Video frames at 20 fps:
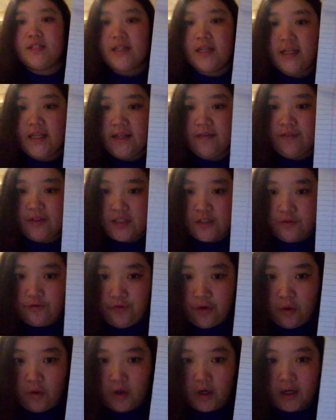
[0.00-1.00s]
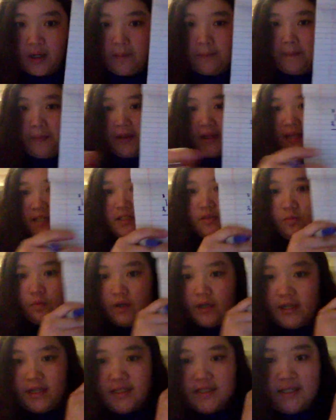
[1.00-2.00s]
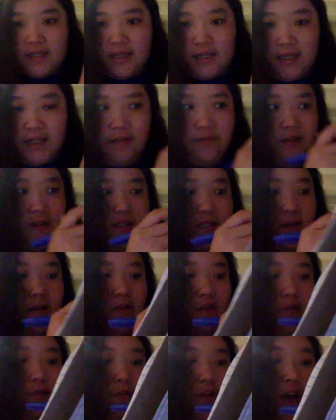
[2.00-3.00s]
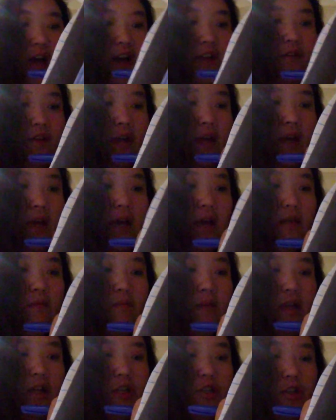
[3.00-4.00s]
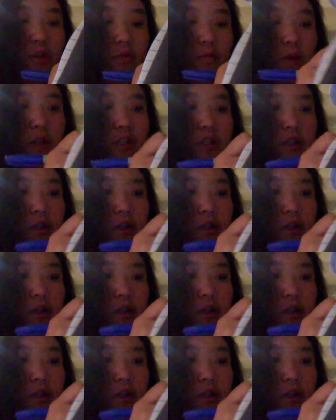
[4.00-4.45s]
is going to give us 4, plus 1 is going to give us 5. And make sure once